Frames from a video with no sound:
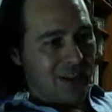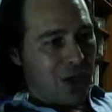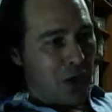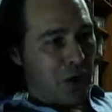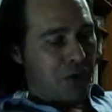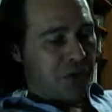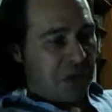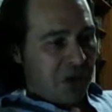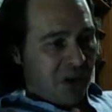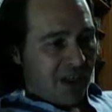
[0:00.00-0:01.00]
Now,
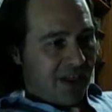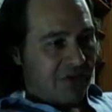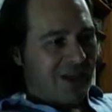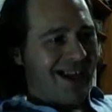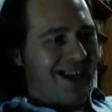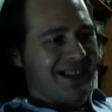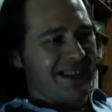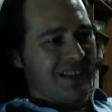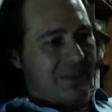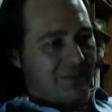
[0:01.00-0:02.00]
in
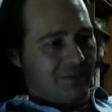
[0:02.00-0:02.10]
reality,